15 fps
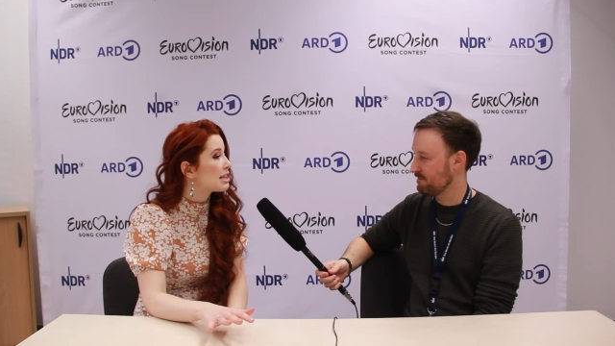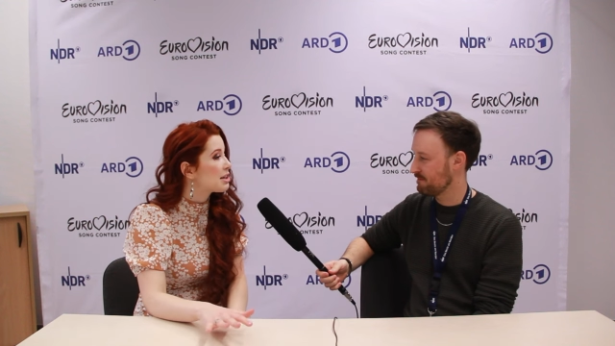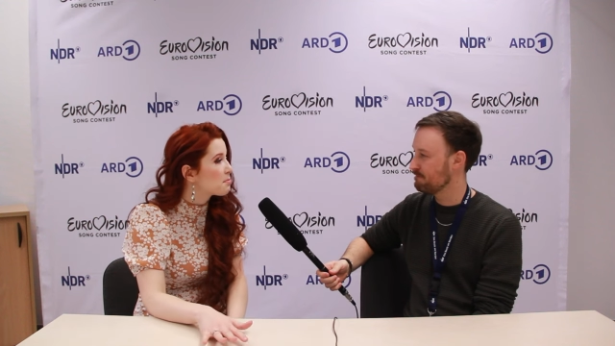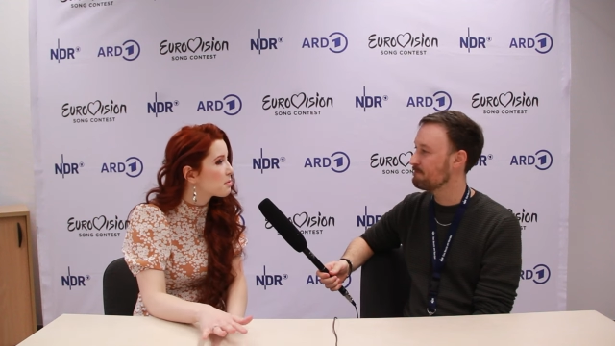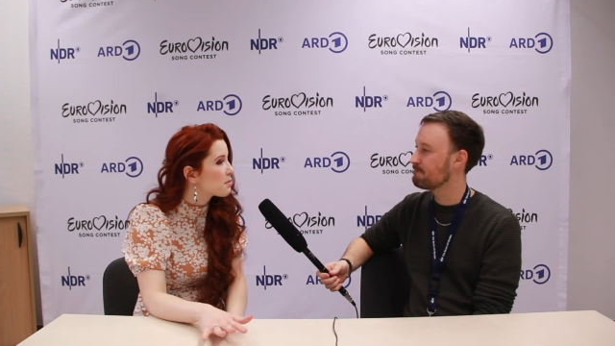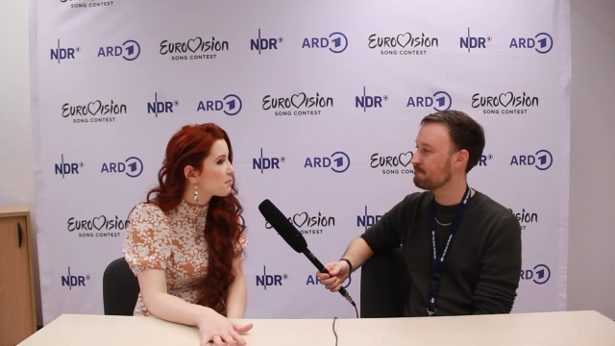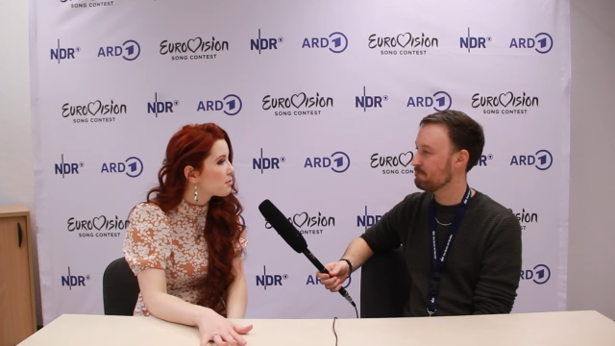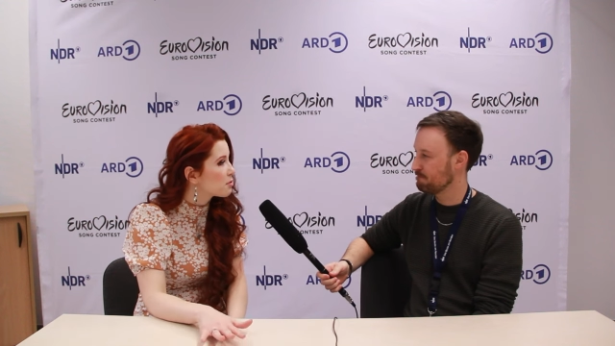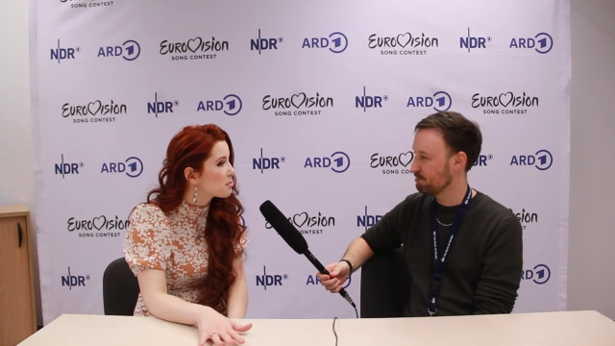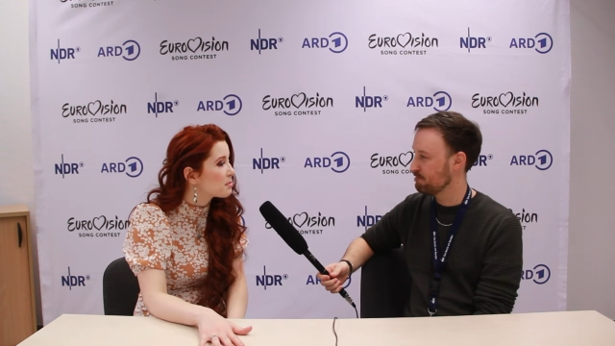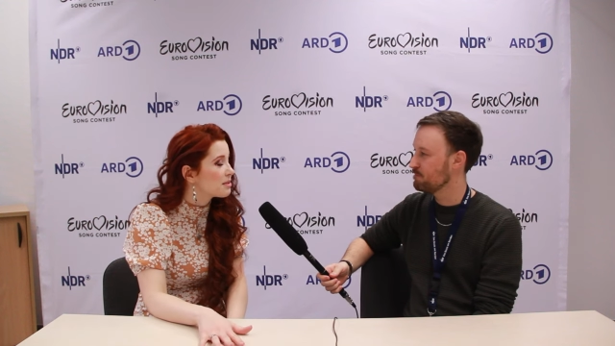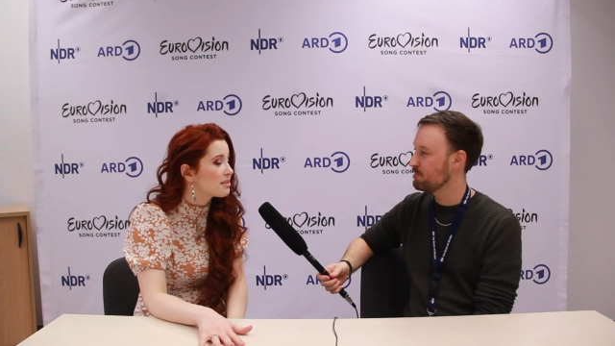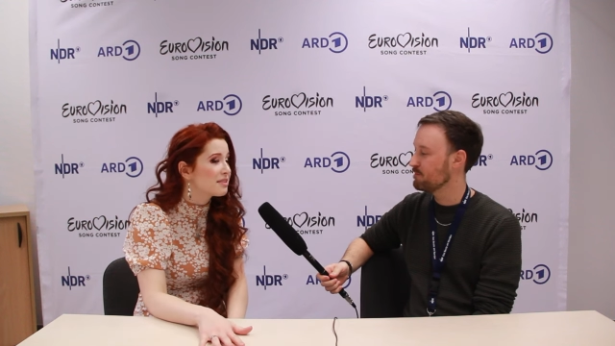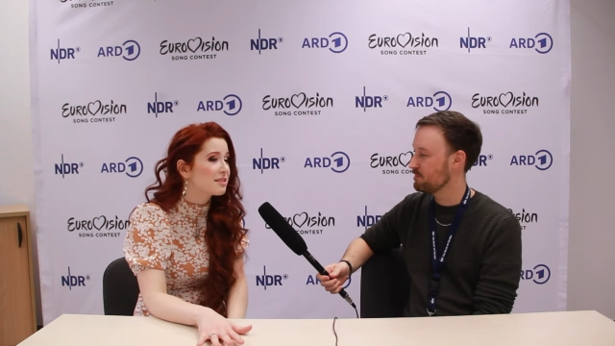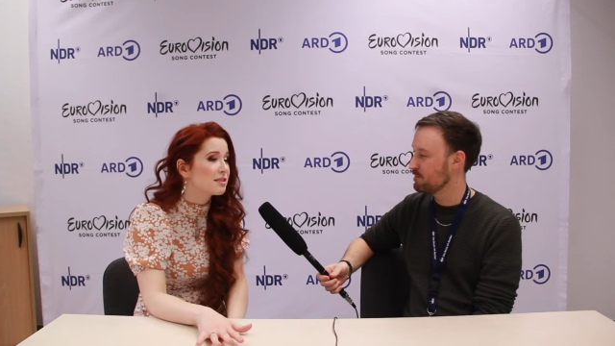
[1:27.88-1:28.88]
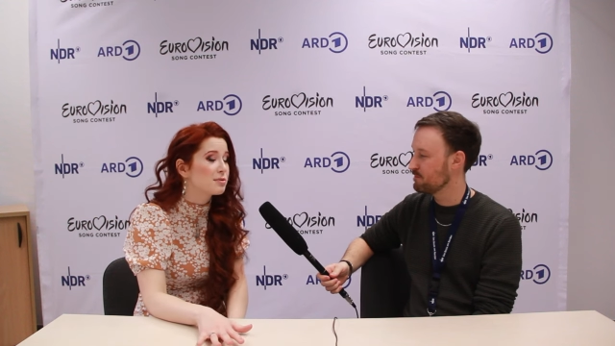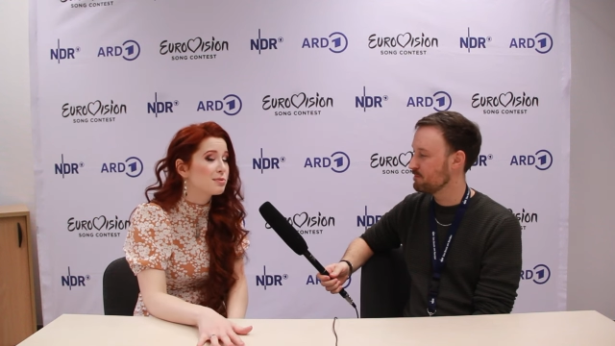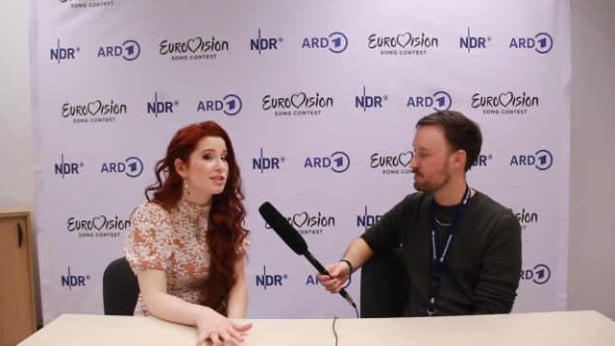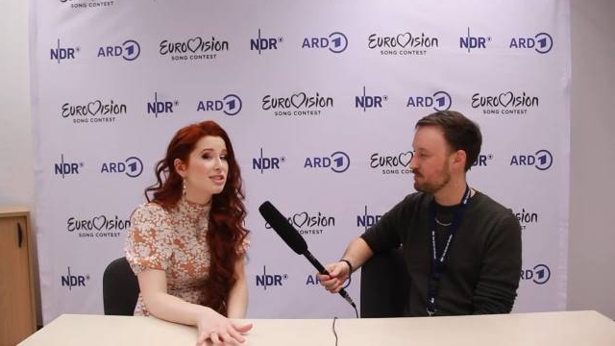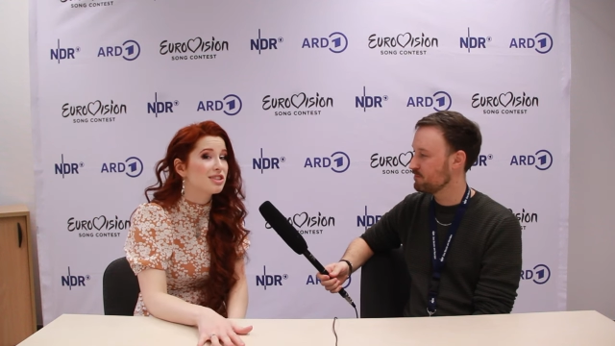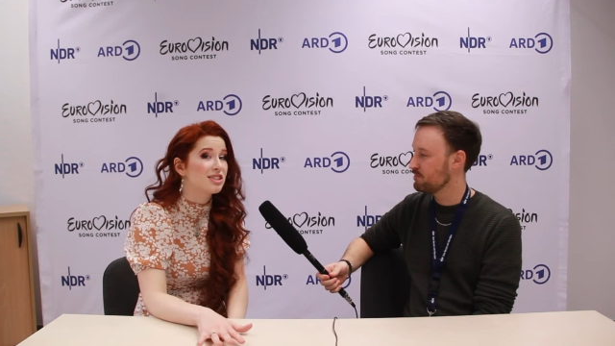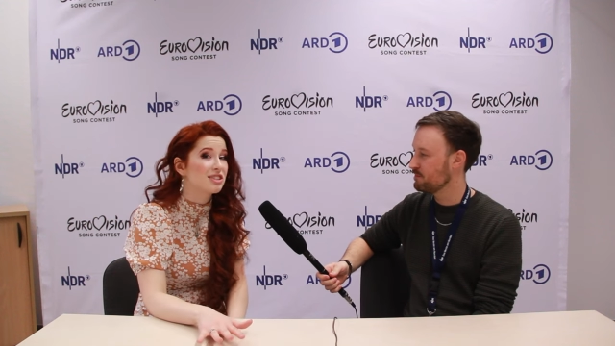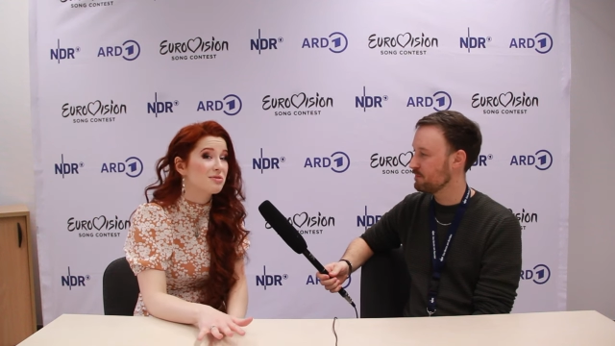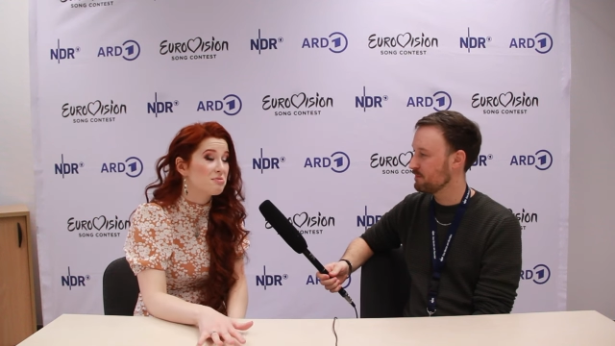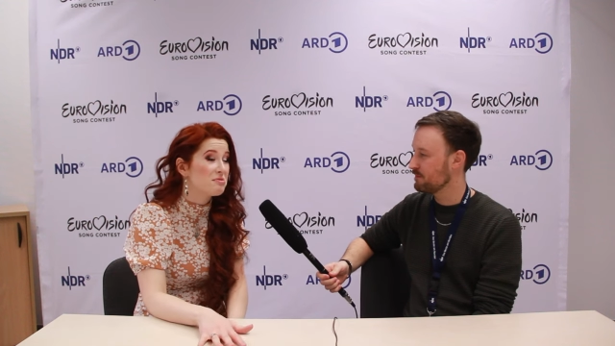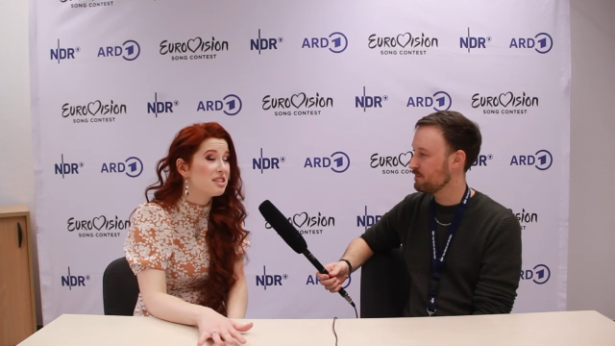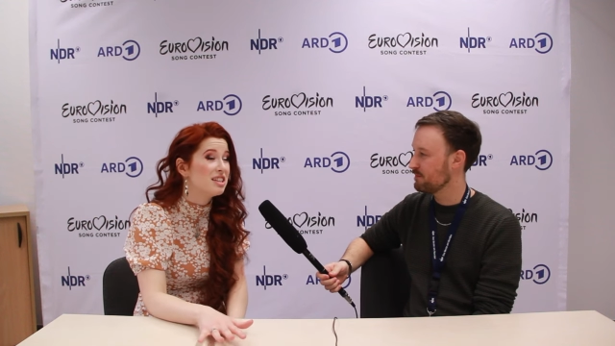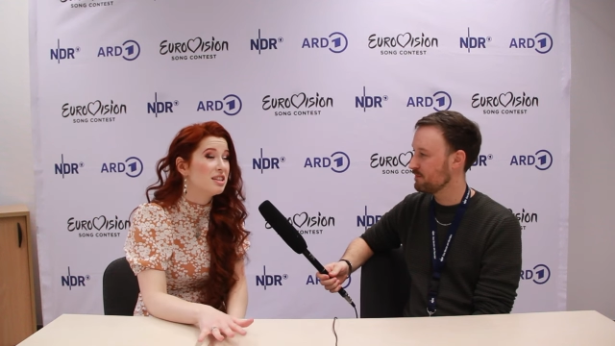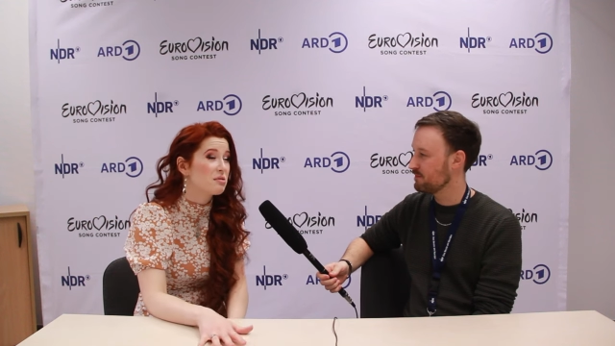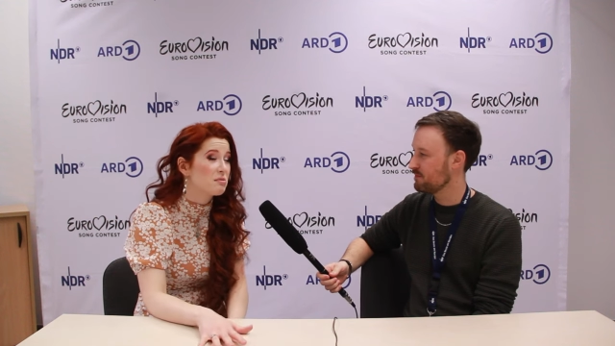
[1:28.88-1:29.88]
Speaker 1: their performances, which are really,